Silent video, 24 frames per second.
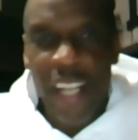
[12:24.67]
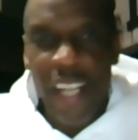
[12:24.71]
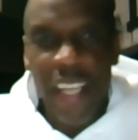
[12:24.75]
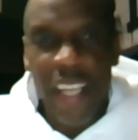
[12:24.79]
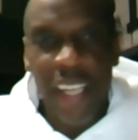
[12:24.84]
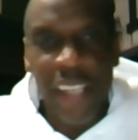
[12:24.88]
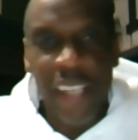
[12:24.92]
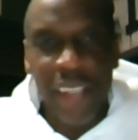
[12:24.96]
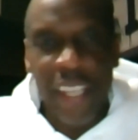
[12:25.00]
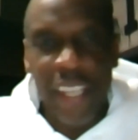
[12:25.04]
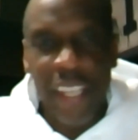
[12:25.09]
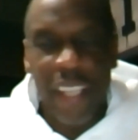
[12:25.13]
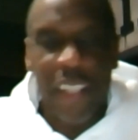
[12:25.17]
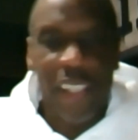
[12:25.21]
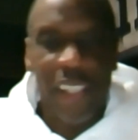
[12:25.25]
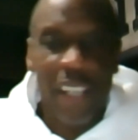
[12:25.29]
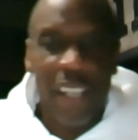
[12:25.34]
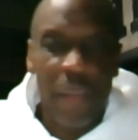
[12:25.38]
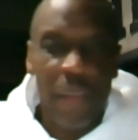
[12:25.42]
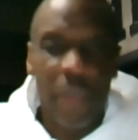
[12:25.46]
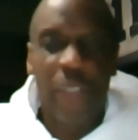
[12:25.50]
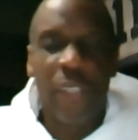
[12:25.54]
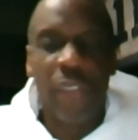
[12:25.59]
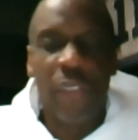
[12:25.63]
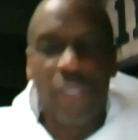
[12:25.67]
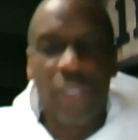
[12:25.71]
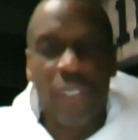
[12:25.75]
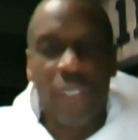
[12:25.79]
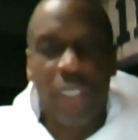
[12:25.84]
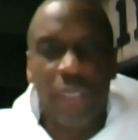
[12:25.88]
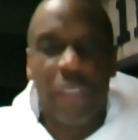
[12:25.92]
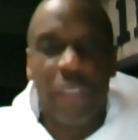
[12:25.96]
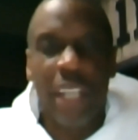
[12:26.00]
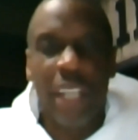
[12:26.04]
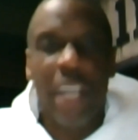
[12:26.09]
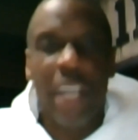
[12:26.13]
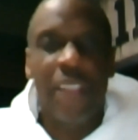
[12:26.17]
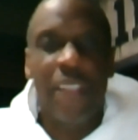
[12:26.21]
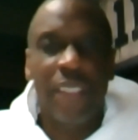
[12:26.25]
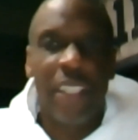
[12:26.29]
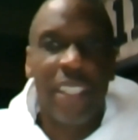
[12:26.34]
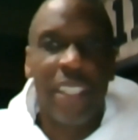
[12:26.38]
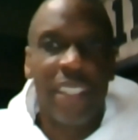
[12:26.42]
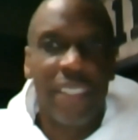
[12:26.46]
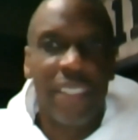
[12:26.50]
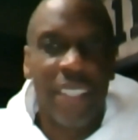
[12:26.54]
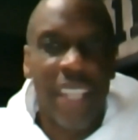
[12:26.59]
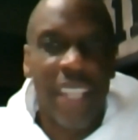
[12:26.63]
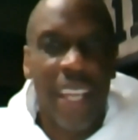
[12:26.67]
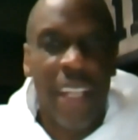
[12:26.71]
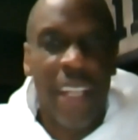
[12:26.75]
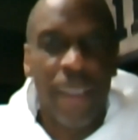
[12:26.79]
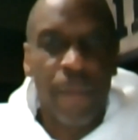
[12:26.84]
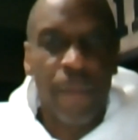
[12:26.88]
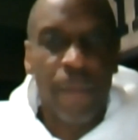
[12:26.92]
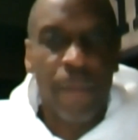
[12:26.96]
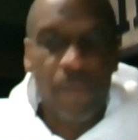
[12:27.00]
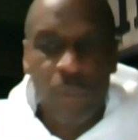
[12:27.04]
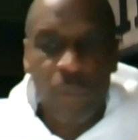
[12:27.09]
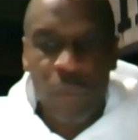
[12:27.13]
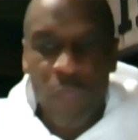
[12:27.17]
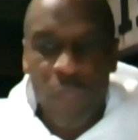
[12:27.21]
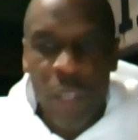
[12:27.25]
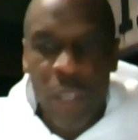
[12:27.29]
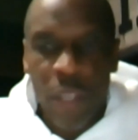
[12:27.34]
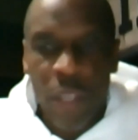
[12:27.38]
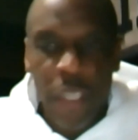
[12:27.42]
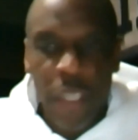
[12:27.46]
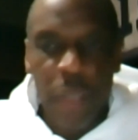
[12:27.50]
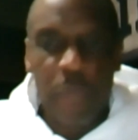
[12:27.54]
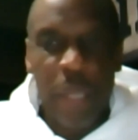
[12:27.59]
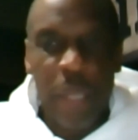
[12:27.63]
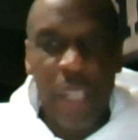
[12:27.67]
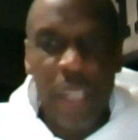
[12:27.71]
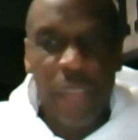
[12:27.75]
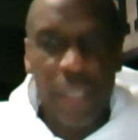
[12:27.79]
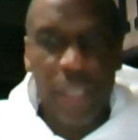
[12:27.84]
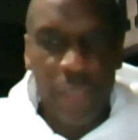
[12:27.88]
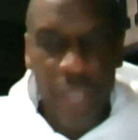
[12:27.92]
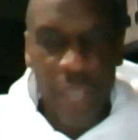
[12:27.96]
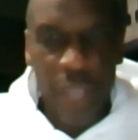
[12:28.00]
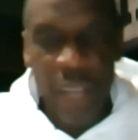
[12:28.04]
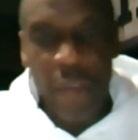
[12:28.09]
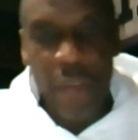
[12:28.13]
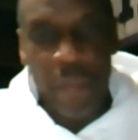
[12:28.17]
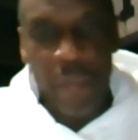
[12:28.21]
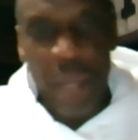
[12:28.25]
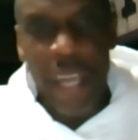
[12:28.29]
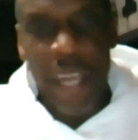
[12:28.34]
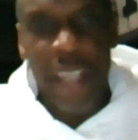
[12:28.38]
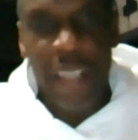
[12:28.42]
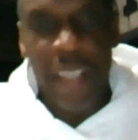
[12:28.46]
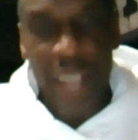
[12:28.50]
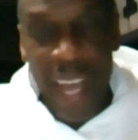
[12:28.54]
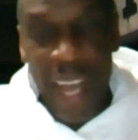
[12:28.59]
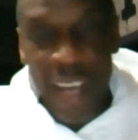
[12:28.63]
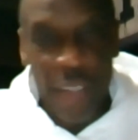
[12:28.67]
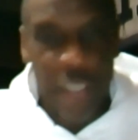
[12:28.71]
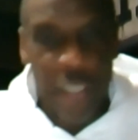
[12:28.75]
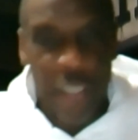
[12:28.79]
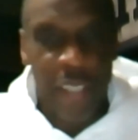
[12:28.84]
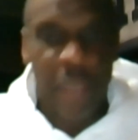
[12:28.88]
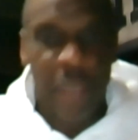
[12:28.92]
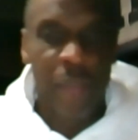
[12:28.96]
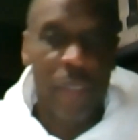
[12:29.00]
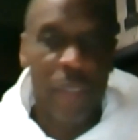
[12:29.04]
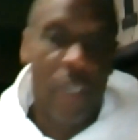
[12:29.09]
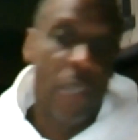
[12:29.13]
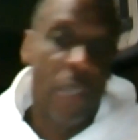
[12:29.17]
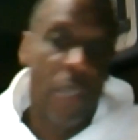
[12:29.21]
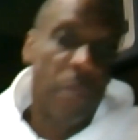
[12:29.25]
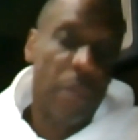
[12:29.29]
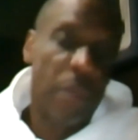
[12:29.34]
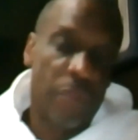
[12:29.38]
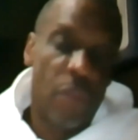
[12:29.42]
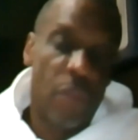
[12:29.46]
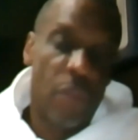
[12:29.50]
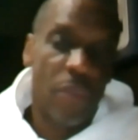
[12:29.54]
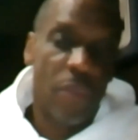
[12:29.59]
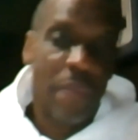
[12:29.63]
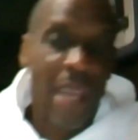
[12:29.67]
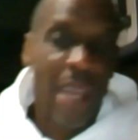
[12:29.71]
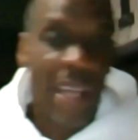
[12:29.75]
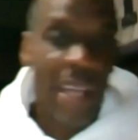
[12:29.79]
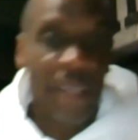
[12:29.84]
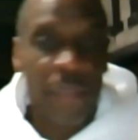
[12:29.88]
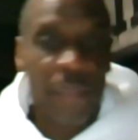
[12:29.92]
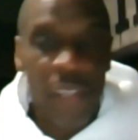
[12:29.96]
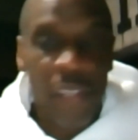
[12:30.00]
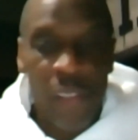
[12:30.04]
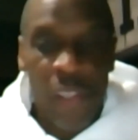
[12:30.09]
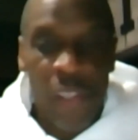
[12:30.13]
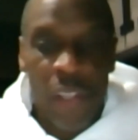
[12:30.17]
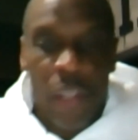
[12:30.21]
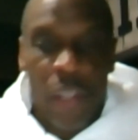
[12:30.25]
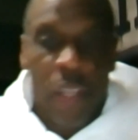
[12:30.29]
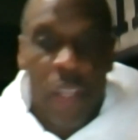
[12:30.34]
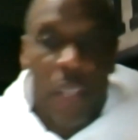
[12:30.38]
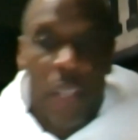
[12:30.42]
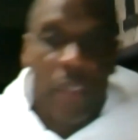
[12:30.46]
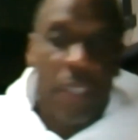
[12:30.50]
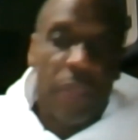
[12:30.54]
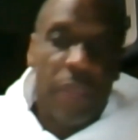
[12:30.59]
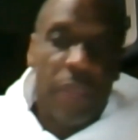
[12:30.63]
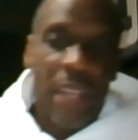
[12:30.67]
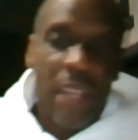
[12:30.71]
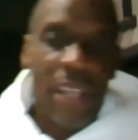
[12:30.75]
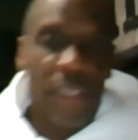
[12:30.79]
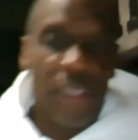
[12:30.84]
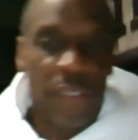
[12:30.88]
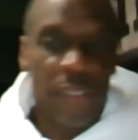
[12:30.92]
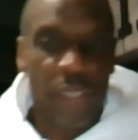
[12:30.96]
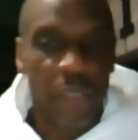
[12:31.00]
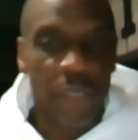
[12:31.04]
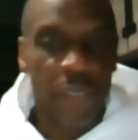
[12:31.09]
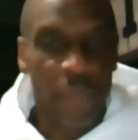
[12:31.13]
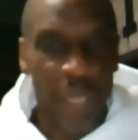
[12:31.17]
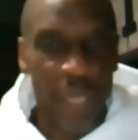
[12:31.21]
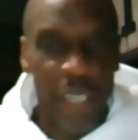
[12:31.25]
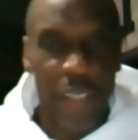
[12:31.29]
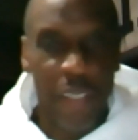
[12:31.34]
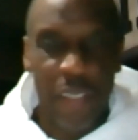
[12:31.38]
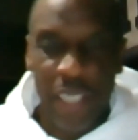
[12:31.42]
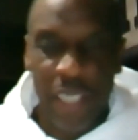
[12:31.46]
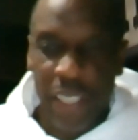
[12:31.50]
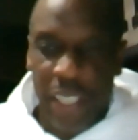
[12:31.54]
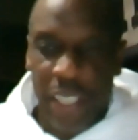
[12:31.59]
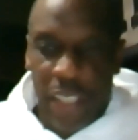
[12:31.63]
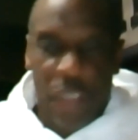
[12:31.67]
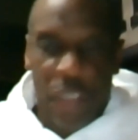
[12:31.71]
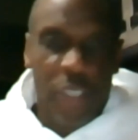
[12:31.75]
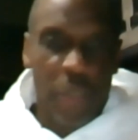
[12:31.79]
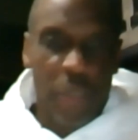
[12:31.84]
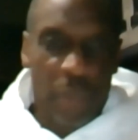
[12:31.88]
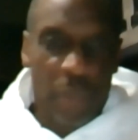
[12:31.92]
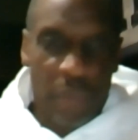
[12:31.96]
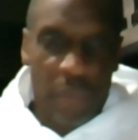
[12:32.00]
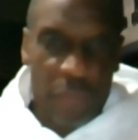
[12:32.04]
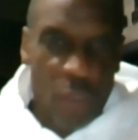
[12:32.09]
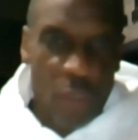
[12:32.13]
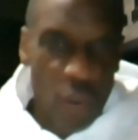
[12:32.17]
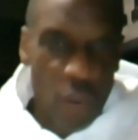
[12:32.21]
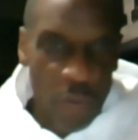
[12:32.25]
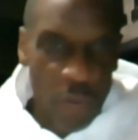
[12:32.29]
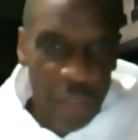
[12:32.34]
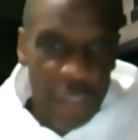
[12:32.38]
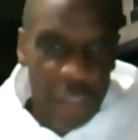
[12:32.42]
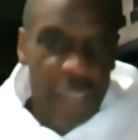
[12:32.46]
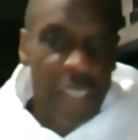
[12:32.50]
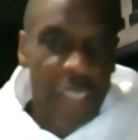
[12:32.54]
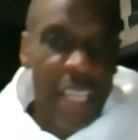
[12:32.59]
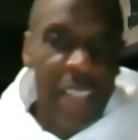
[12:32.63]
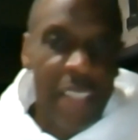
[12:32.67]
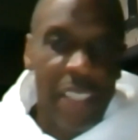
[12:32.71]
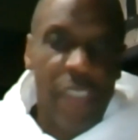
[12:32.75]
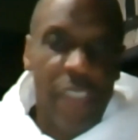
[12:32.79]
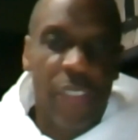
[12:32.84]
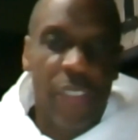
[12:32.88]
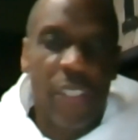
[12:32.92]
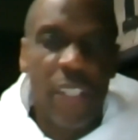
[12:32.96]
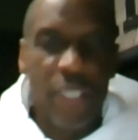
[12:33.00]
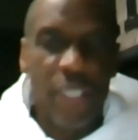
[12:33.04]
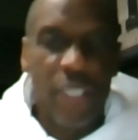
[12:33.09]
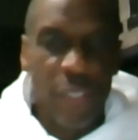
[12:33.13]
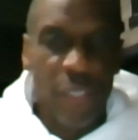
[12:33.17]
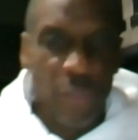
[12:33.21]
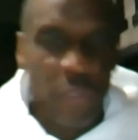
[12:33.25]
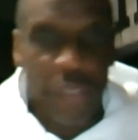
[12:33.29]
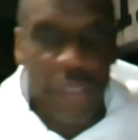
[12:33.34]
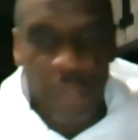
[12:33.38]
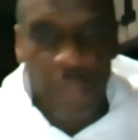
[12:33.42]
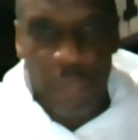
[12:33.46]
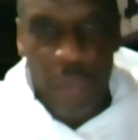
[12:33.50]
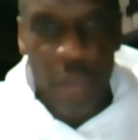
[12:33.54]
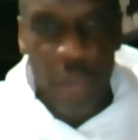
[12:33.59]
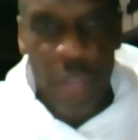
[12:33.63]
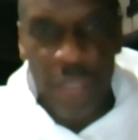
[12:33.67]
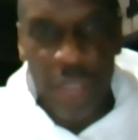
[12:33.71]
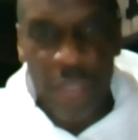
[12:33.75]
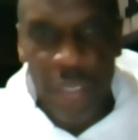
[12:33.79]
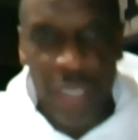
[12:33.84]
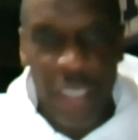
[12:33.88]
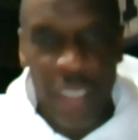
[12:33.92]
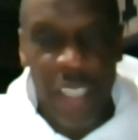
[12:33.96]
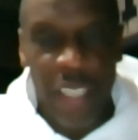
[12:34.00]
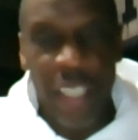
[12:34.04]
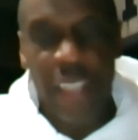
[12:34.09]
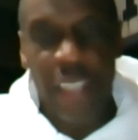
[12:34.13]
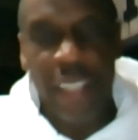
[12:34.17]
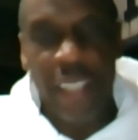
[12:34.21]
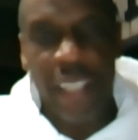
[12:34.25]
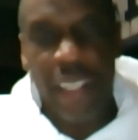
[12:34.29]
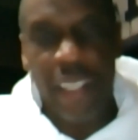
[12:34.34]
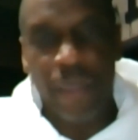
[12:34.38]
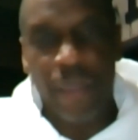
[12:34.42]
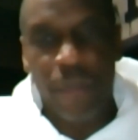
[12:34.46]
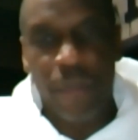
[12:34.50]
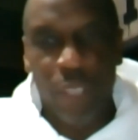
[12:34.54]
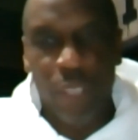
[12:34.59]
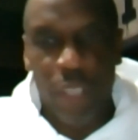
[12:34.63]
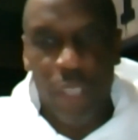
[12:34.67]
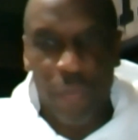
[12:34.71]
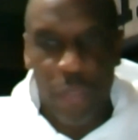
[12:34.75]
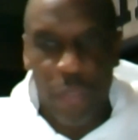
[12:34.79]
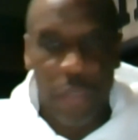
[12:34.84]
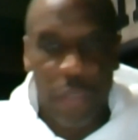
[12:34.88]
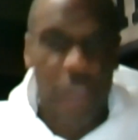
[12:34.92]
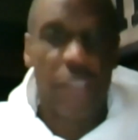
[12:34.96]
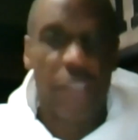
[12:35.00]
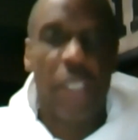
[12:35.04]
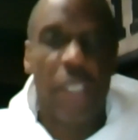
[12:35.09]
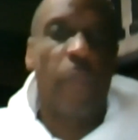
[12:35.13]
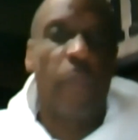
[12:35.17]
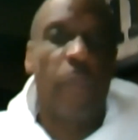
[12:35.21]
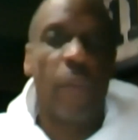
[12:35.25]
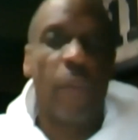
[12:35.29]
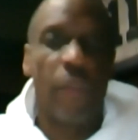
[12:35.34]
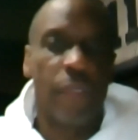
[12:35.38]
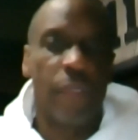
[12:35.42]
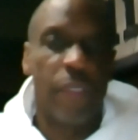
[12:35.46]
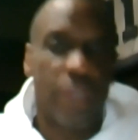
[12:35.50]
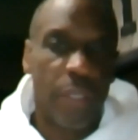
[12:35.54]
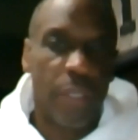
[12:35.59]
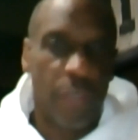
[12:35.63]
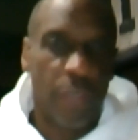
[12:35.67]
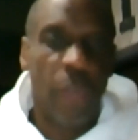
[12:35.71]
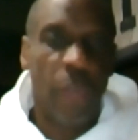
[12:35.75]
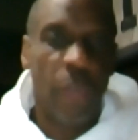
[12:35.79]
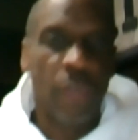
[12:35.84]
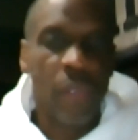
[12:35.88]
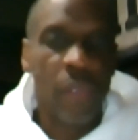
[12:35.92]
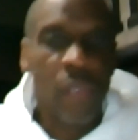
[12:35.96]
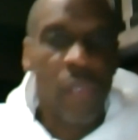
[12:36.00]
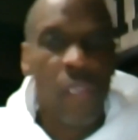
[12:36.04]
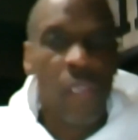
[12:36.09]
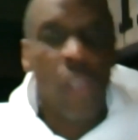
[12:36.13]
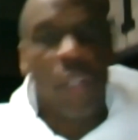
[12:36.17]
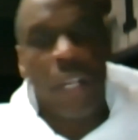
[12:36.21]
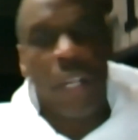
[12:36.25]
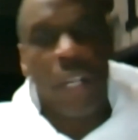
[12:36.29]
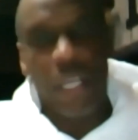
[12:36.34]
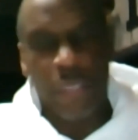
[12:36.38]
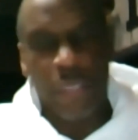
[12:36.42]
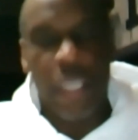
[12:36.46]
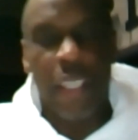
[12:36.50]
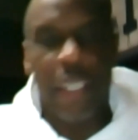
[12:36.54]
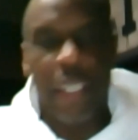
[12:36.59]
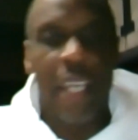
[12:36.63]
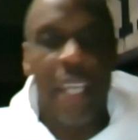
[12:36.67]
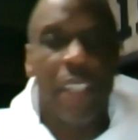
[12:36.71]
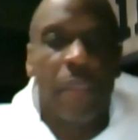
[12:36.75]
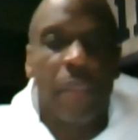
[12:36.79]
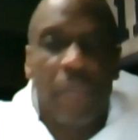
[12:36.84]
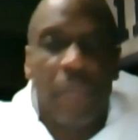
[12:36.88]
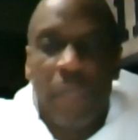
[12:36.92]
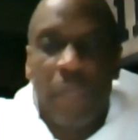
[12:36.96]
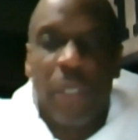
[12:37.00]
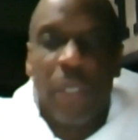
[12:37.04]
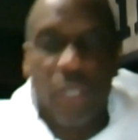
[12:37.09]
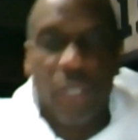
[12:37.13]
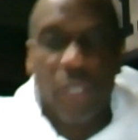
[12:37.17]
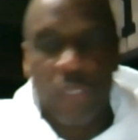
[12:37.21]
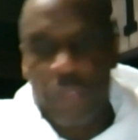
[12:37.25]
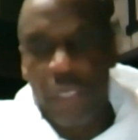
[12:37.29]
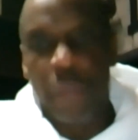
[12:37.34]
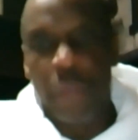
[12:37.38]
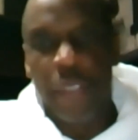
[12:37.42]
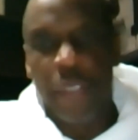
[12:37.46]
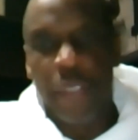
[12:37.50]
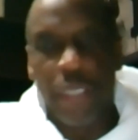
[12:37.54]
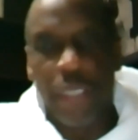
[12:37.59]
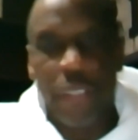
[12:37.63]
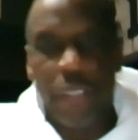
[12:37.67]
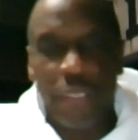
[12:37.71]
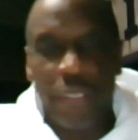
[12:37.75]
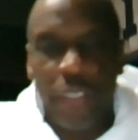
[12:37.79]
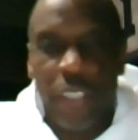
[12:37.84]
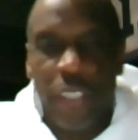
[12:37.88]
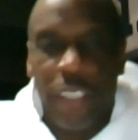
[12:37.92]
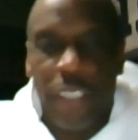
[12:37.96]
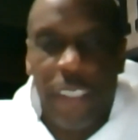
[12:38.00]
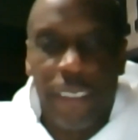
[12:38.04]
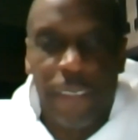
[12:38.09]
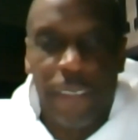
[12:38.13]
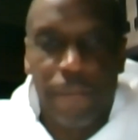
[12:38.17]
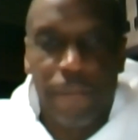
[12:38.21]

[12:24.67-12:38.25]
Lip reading: And I think coming to New York, if guys can understand, basically, if you have a bad outing or perform bad, the fans or the media, they're getting on your performance, not necessarily you as a person. And I think if you can separate the two, I think guys would be better off coming to New York.